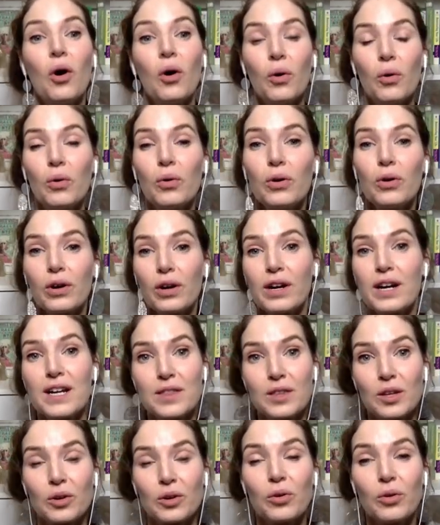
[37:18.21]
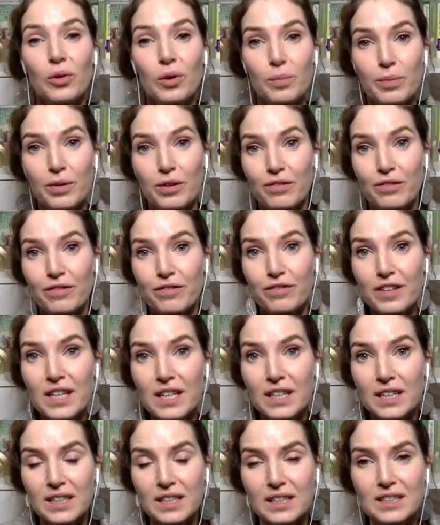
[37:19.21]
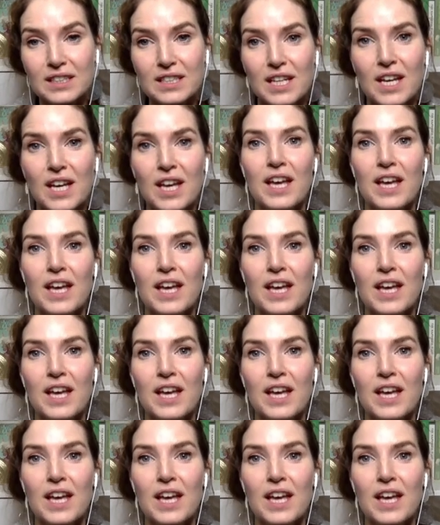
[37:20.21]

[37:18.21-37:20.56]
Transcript: or in the corporate field,